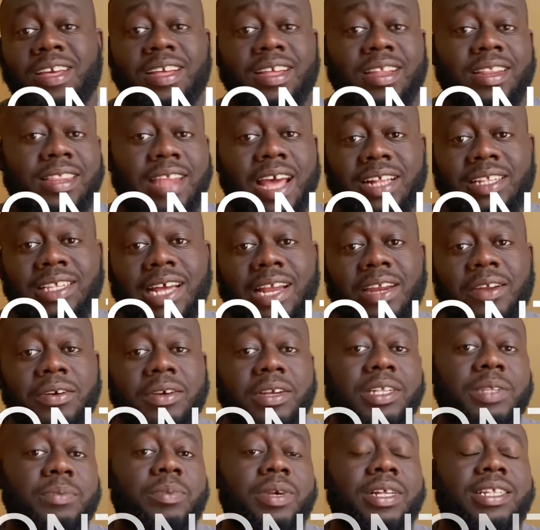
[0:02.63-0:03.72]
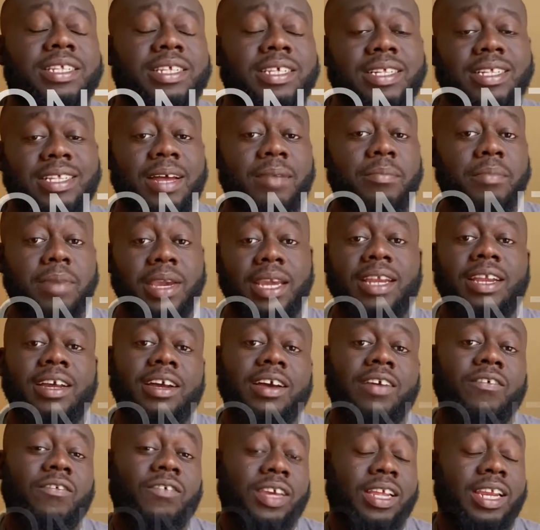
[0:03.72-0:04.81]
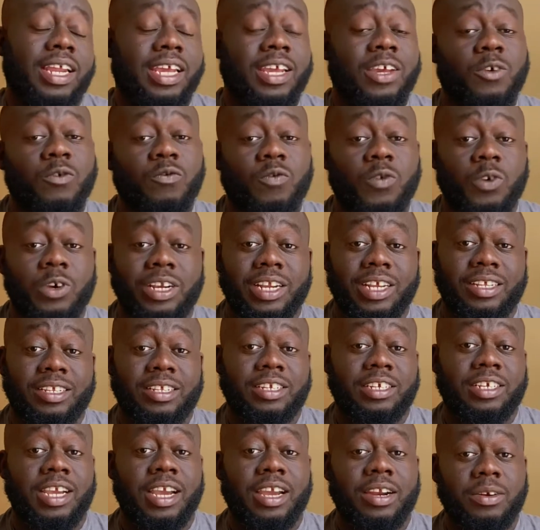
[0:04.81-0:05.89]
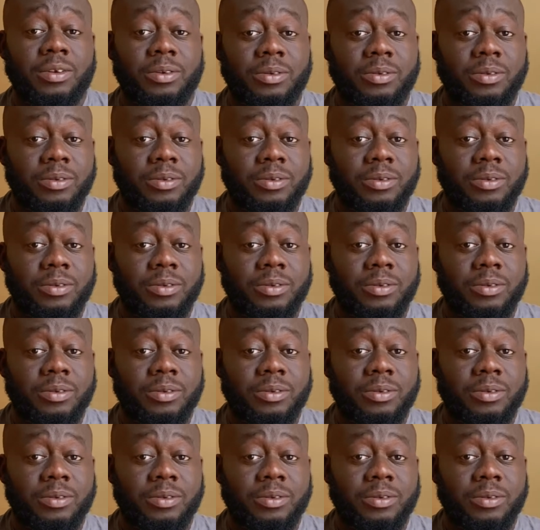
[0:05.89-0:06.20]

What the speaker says: That's how long it's been since I made a video for this channel.